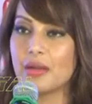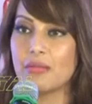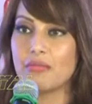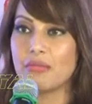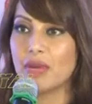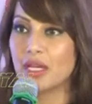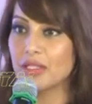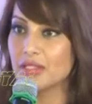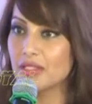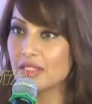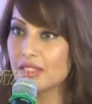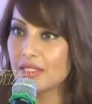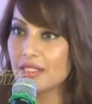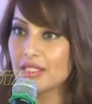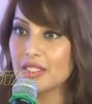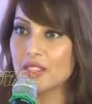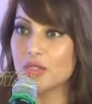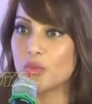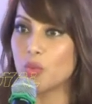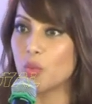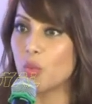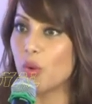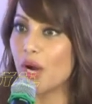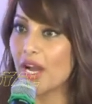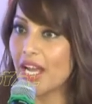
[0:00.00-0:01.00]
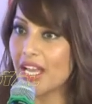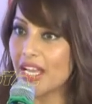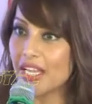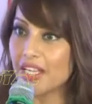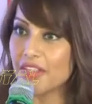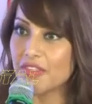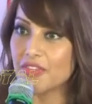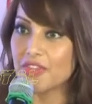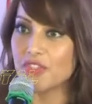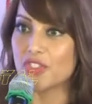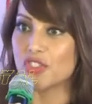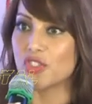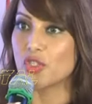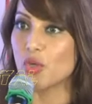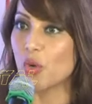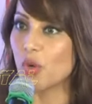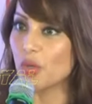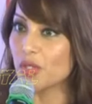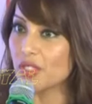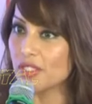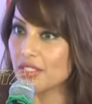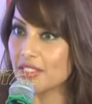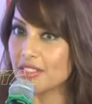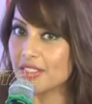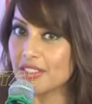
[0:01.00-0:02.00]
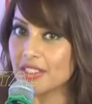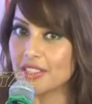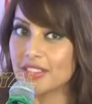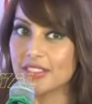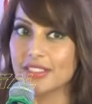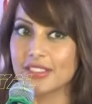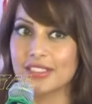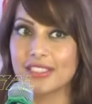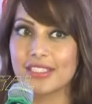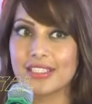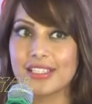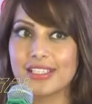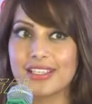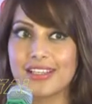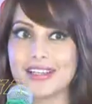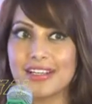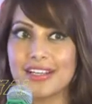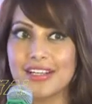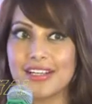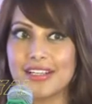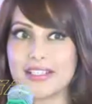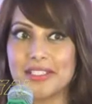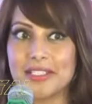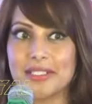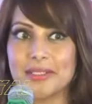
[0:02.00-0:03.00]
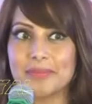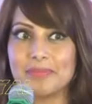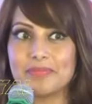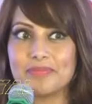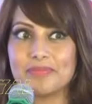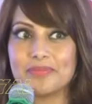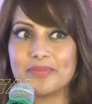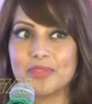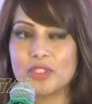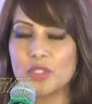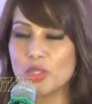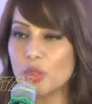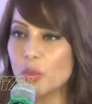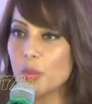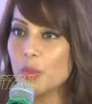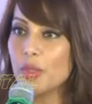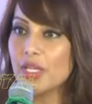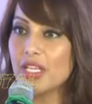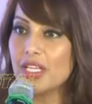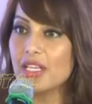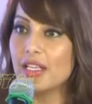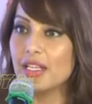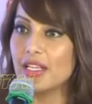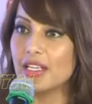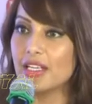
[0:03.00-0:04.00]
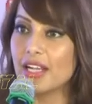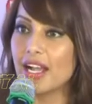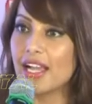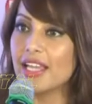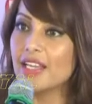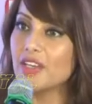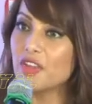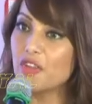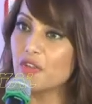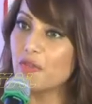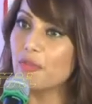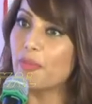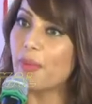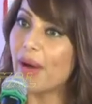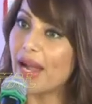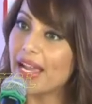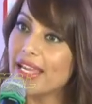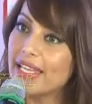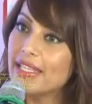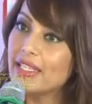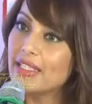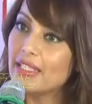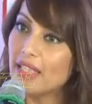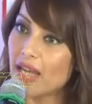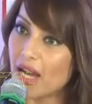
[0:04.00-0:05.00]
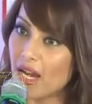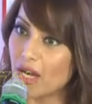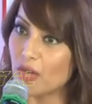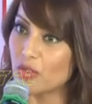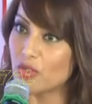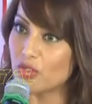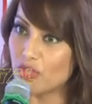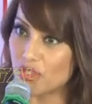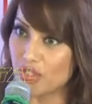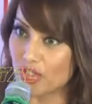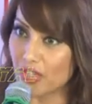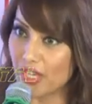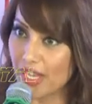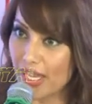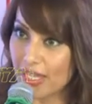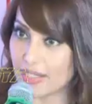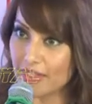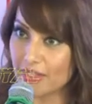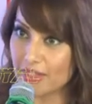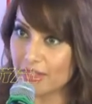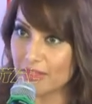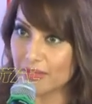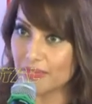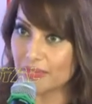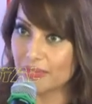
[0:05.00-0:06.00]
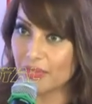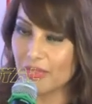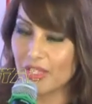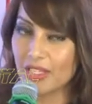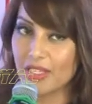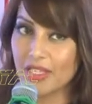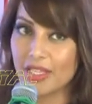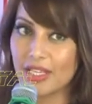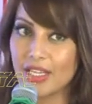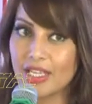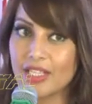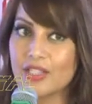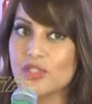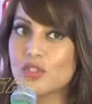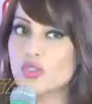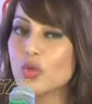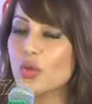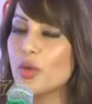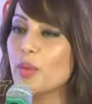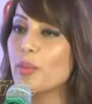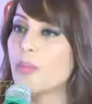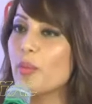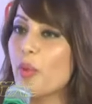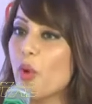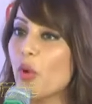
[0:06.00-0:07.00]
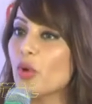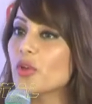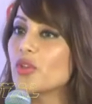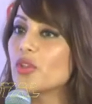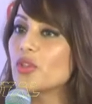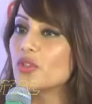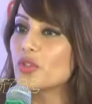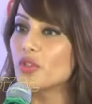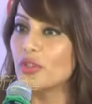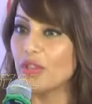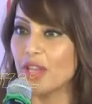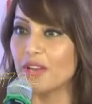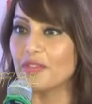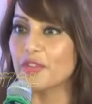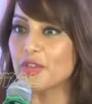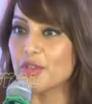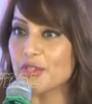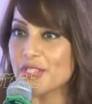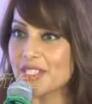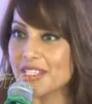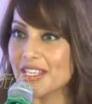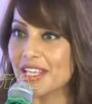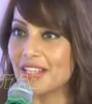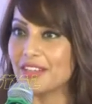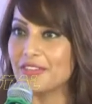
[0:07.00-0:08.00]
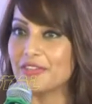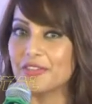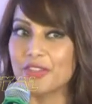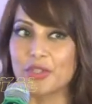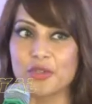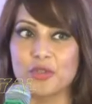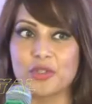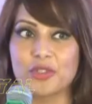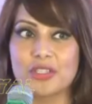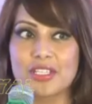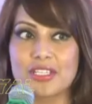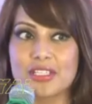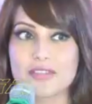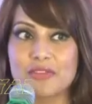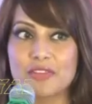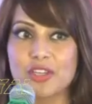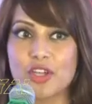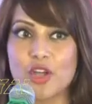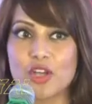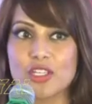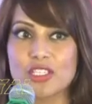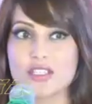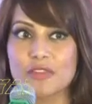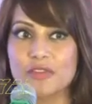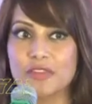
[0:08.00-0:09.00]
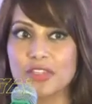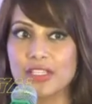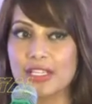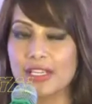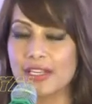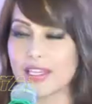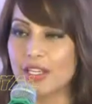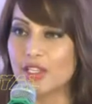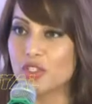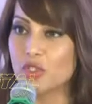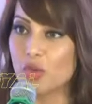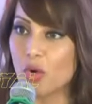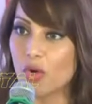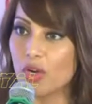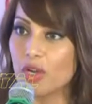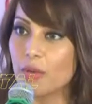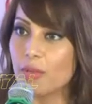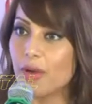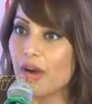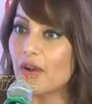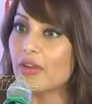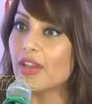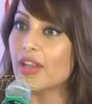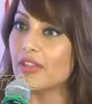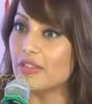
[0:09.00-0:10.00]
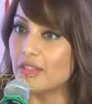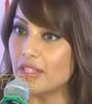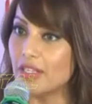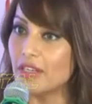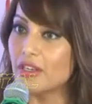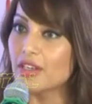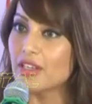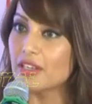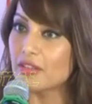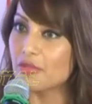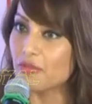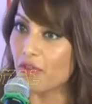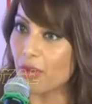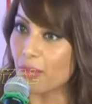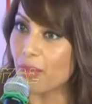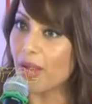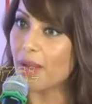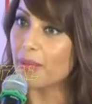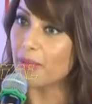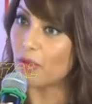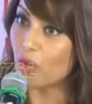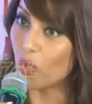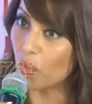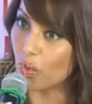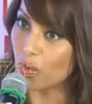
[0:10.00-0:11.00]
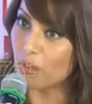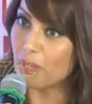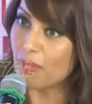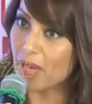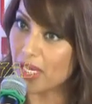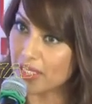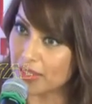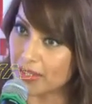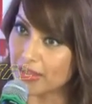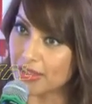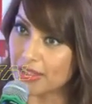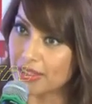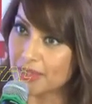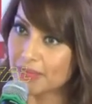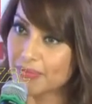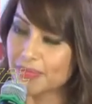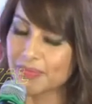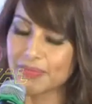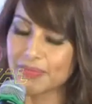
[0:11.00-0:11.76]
mothers, wives, daughters, uh, you know, we kind of bind the house together it's so important to love yourself. You know, this philosophy that I talk about, I've learned it from my own mother.